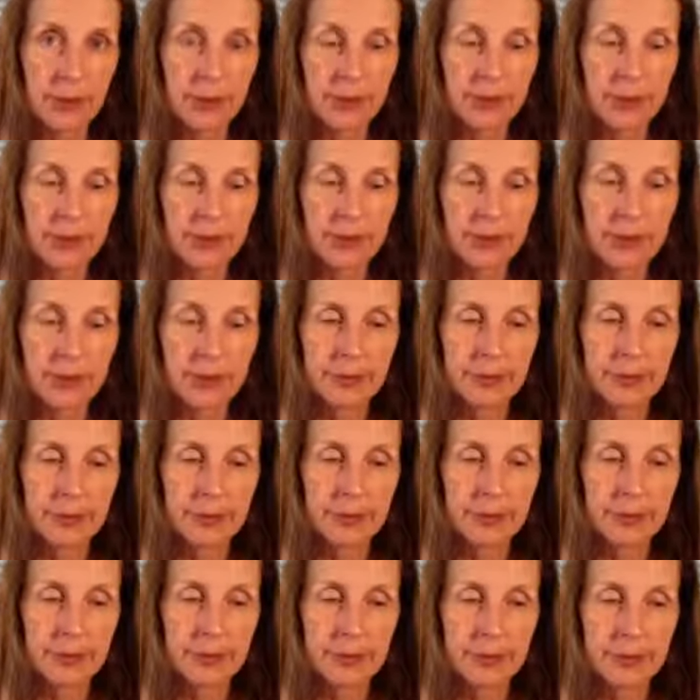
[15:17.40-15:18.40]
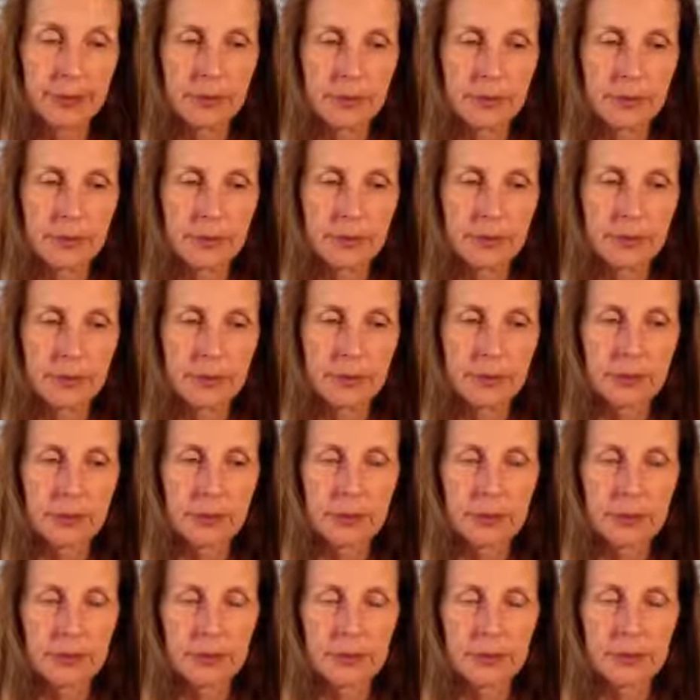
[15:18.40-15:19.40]

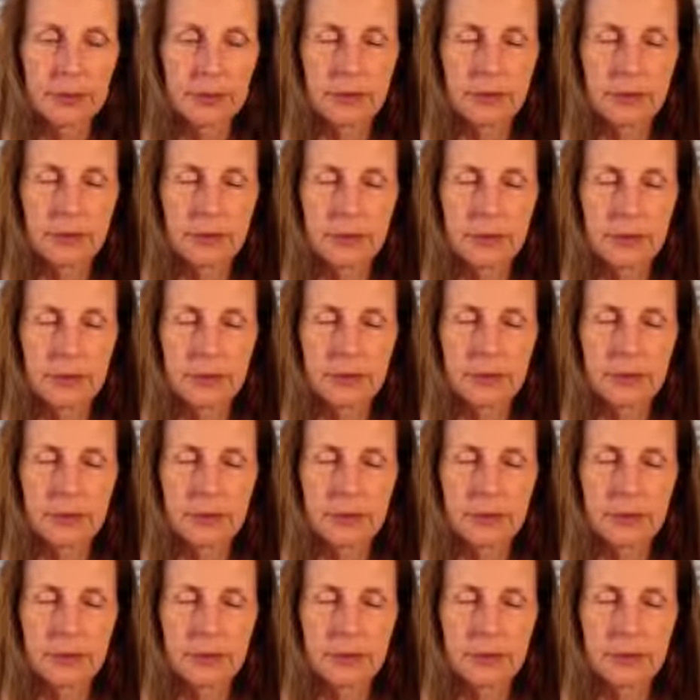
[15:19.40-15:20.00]
[no speech]